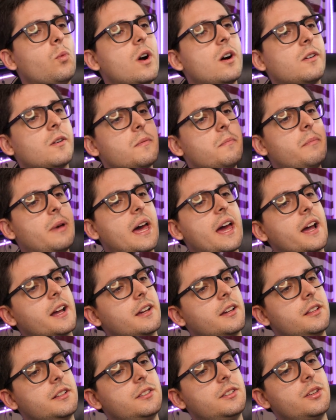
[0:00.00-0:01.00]
welcome
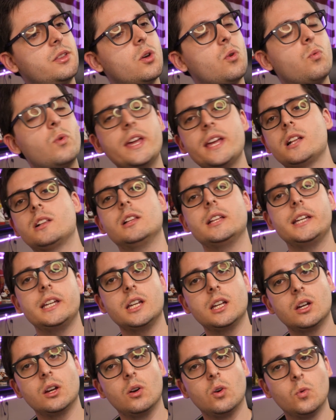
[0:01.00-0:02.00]
back to the
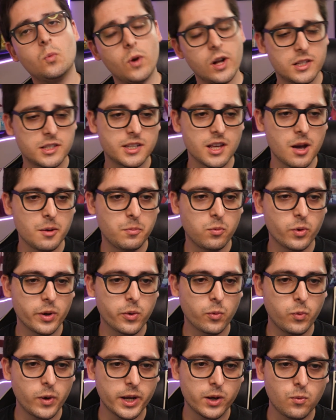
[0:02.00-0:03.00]
weekly What's Up
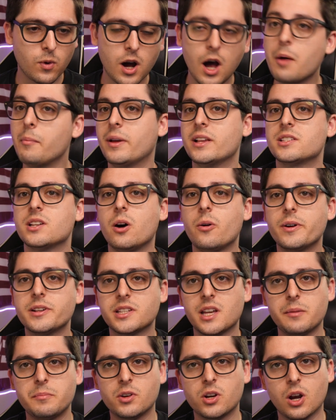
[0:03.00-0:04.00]
with Wigwam. As
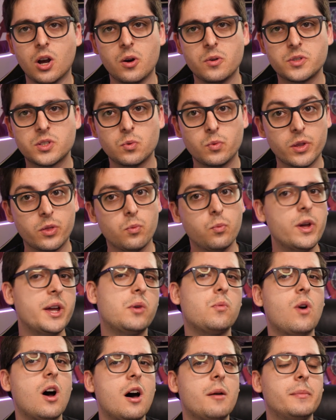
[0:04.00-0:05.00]
always, I'm your host with
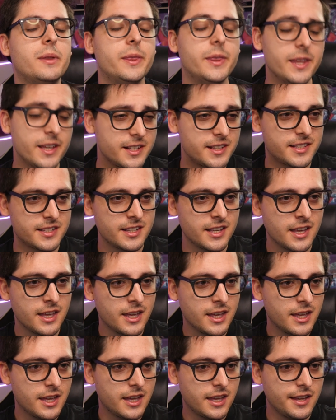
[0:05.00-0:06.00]
Wigwam, and this
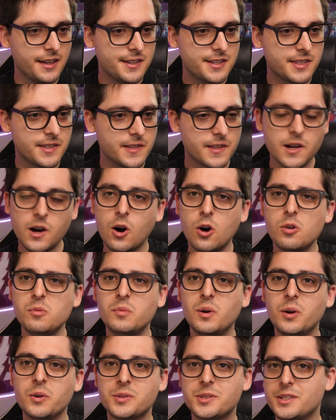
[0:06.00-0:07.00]
is the
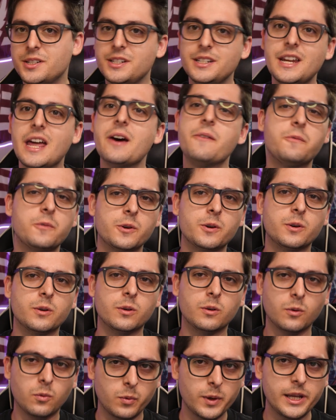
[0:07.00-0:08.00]
almost
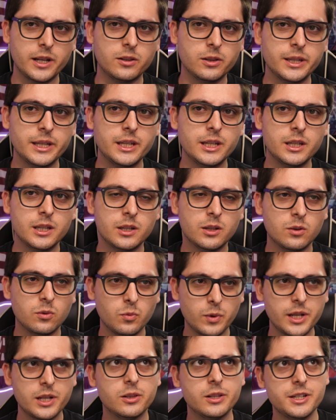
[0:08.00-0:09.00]
never weekly
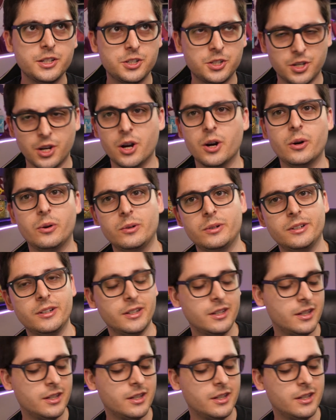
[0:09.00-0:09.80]
show.